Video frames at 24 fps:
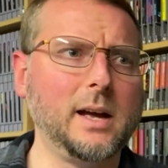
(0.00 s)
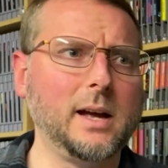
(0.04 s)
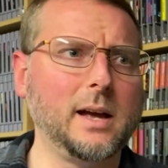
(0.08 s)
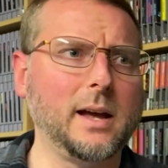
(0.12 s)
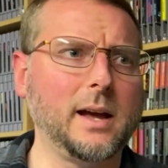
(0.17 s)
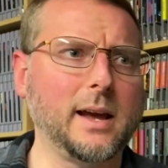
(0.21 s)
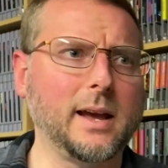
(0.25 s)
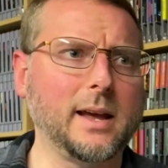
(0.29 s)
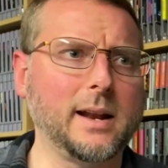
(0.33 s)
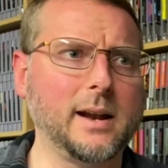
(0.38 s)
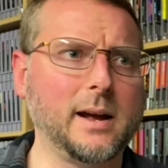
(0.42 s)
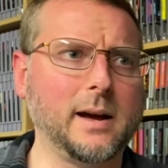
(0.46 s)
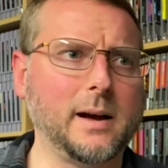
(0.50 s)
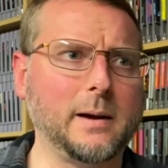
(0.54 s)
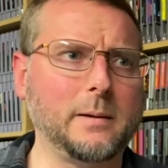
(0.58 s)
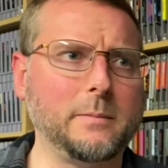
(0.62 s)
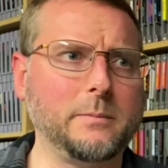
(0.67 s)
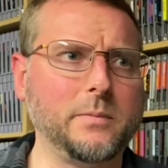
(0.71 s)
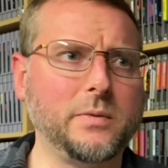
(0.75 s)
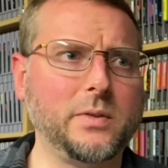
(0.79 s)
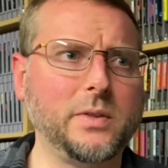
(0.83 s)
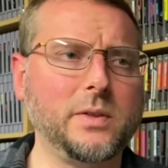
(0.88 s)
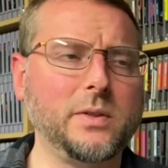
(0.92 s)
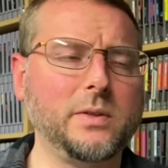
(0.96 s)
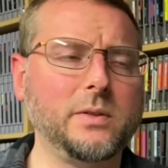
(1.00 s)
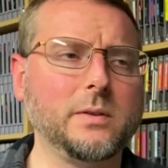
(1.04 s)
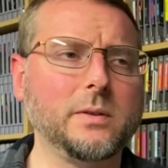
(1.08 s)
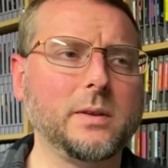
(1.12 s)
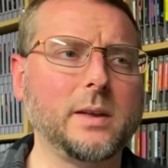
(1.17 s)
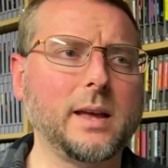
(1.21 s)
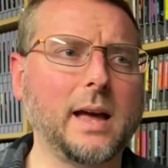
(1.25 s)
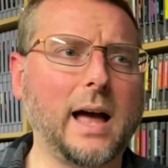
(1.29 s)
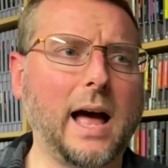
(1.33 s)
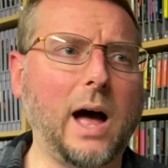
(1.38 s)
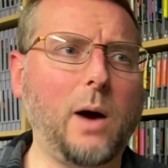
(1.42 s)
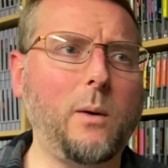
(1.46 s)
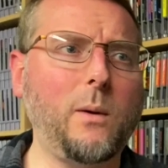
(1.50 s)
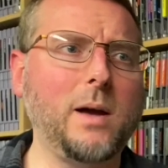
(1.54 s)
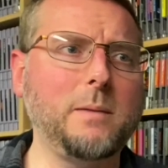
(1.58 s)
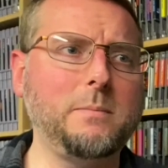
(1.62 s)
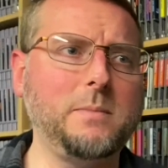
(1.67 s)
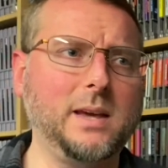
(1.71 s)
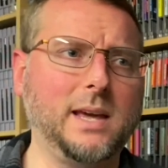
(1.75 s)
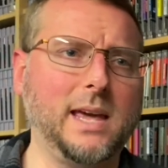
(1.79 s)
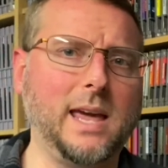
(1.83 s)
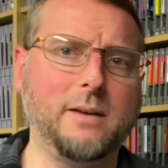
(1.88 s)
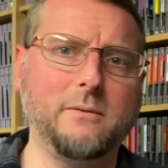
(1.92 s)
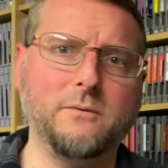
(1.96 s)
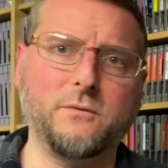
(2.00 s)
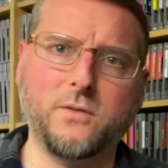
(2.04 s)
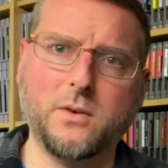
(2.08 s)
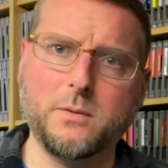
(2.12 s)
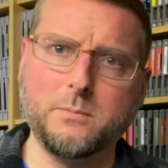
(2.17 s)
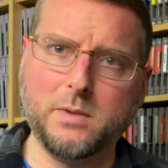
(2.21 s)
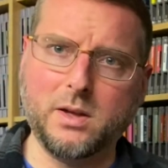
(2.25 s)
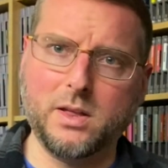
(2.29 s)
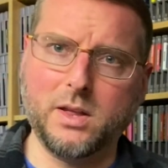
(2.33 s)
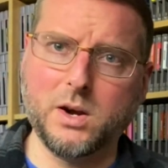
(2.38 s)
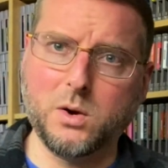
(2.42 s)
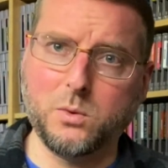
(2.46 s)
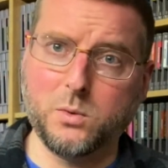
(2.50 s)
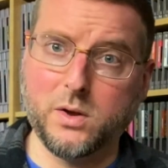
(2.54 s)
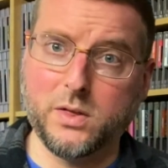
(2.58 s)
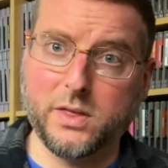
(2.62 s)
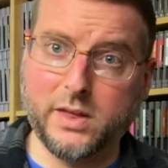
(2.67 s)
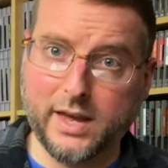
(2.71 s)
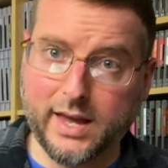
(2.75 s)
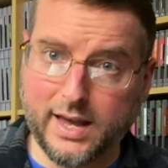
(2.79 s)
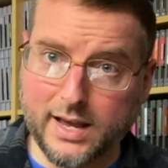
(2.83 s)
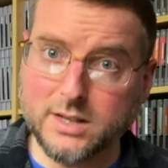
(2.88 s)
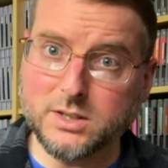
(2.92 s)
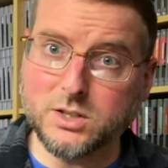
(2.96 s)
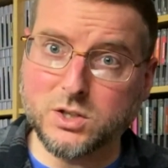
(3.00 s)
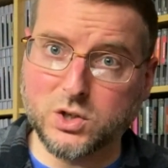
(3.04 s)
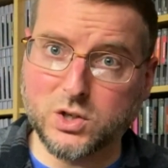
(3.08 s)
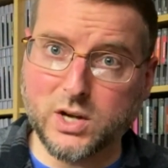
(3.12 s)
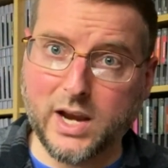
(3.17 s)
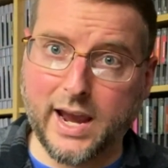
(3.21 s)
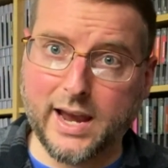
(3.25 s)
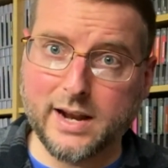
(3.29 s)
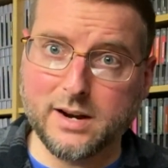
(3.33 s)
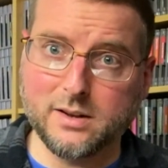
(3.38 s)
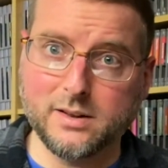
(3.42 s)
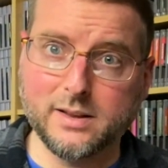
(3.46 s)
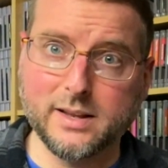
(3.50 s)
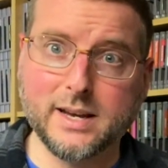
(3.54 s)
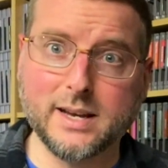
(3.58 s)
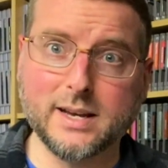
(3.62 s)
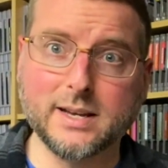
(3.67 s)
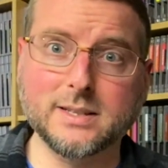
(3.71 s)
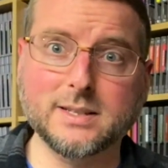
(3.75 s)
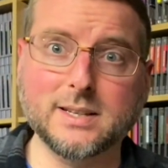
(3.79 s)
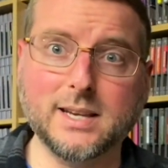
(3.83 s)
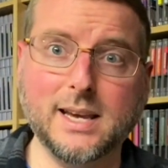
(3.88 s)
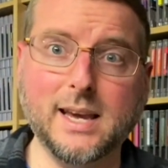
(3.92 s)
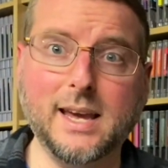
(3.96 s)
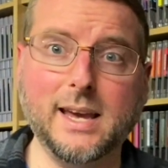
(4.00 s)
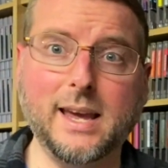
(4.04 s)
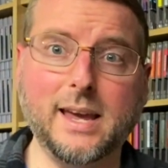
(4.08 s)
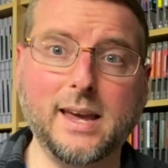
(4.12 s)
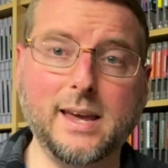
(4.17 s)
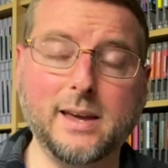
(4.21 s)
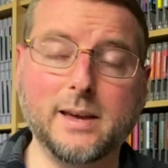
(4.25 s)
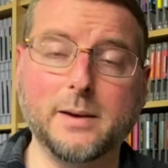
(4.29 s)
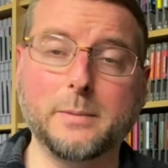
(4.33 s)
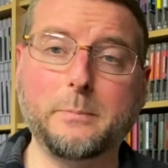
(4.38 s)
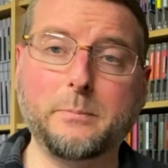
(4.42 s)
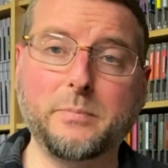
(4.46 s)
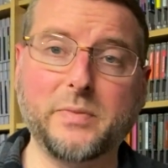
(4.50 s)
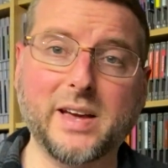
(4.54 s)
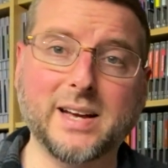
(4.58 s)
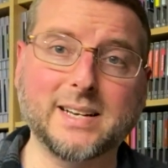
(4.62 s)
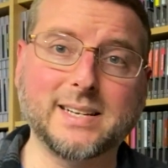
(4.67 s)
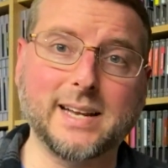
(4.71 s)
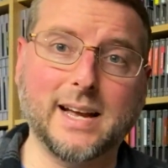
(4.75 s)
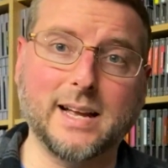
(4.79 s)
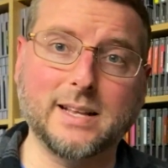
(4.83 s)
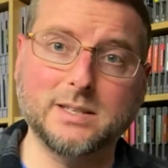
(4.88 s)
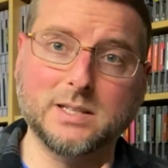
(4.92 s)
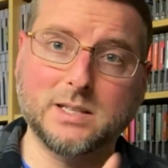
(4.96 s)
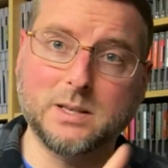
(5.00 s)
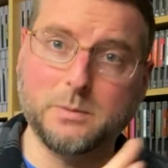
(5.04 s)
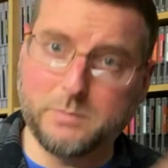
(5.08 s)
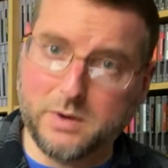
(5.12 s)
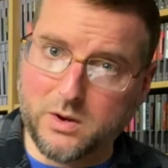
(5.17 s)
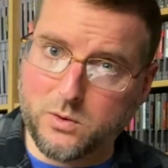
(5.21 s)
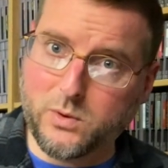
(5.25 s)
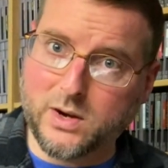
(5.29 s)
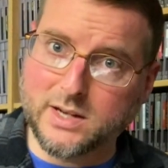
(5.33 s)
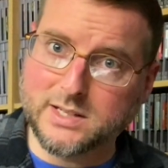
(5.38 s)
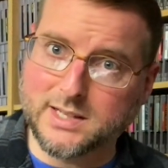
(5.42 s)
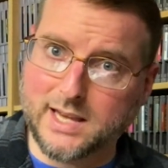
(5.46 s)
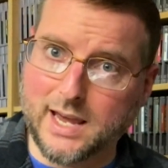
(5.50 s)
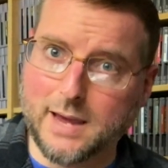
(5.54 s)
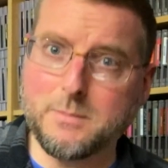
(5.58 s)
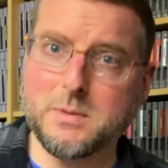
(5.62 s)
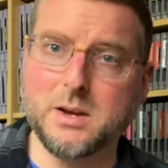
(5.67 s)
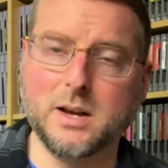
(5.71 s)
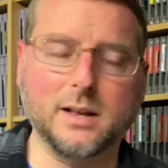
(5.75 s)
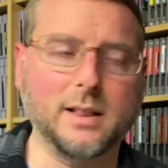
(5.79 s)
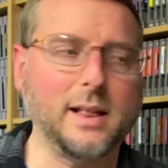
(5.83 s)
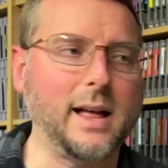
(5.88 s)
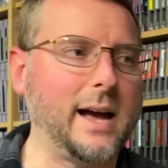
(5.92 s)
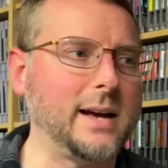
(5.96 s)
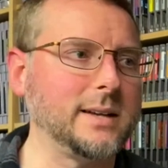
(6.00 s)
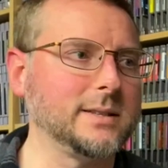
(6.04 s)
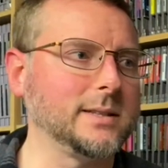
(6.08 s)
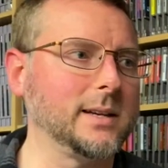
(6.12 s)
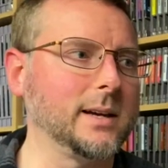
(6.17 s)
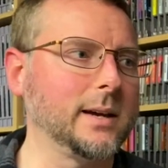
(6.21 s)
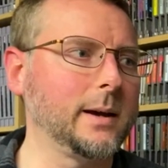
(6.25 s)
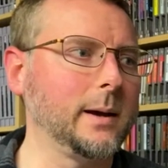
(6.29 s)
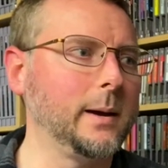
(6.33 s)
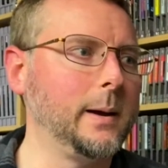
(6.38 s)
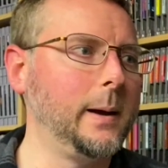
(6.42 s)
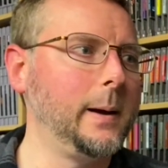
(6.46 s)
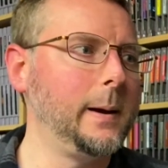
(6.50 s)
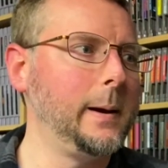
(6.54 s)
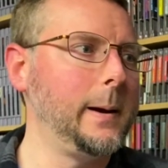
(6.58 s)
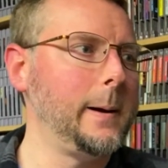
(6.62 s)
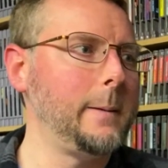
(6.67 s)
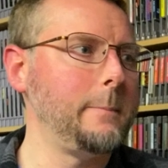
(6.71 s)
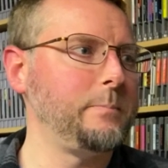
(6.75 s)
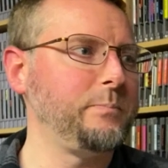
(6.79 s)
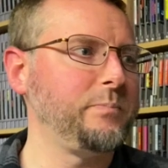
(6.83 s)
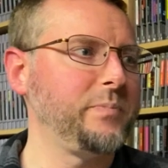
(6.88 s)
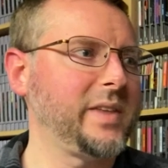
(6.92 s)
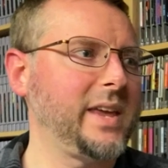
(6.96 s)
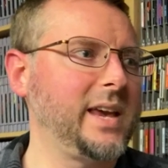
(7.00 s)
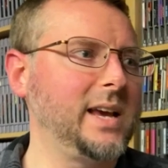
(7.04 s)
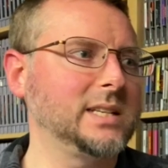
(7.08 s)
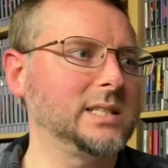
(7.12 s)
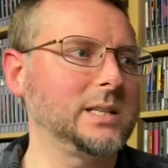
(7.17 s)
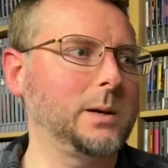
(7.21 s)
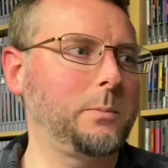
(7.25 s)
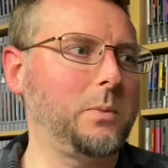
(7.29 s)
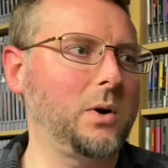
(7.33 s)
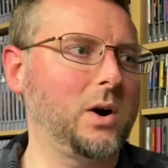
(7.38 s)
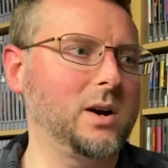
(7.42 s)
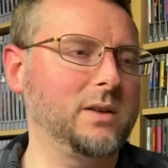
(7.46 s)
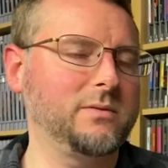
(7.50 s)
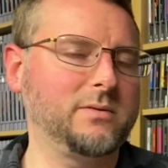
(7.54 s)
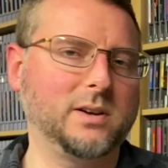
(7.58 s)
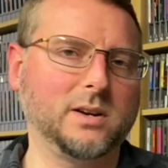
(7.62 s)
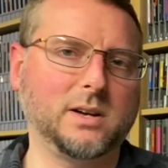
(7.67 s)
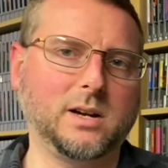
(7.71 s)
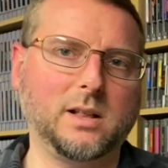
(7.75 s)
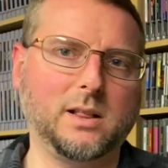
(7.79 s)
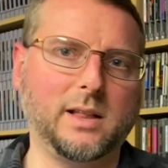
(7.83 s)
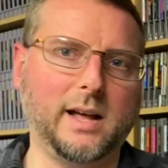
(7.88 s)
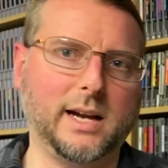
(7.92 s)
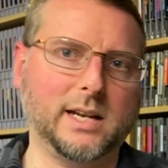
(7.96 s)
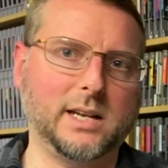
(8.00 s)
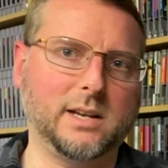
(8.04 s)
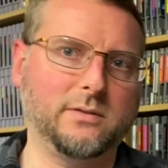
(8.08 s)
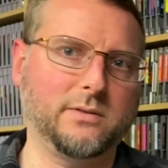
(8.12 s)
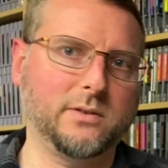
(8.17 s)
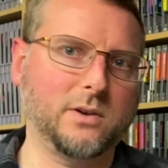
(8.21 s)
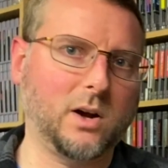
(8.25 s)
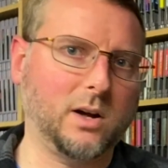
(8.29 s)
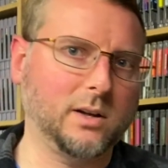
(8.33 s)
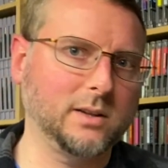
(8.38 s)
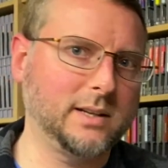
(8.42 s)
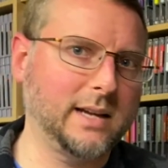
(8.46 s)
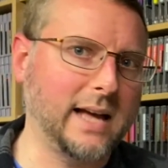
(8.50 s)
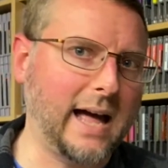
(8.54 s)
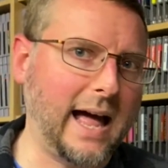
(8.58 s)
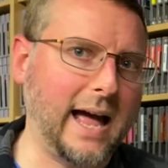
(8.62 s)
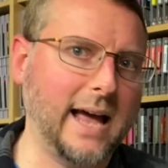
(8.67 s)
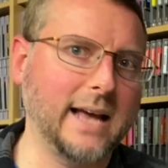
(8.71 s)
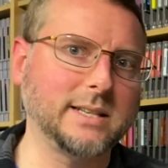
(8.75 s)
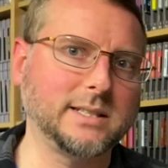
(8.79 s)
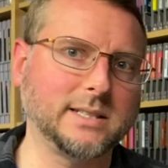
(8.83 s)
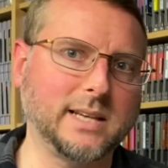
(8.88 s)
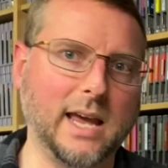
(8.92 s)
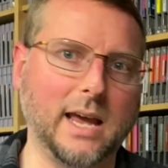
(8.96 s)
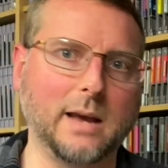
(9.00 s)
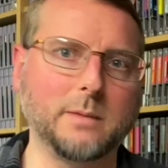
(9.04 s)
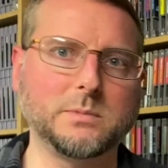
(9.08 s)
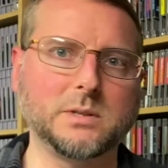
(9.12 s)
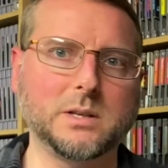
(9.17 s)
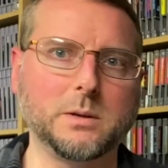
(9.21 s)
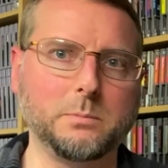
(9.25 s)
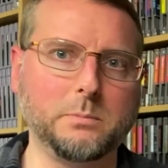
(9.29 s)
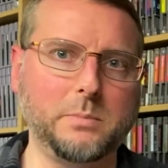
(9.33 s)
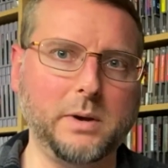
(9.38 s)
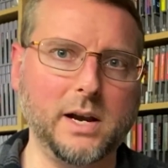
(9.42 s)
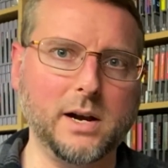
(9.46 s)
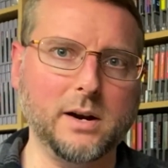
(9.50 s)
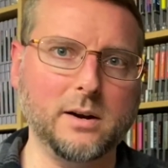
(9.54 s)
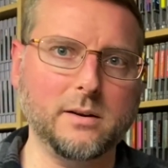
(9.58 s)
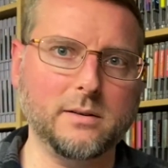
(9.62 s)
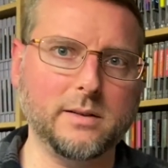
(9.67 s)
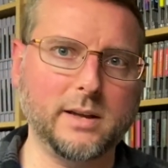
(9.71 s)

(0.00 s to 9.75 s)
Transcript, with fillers: And um, how I became familiar with his channel is he attends the Midwest Gaming Classic. He's a part of a collective called Guys, Games, and Beer.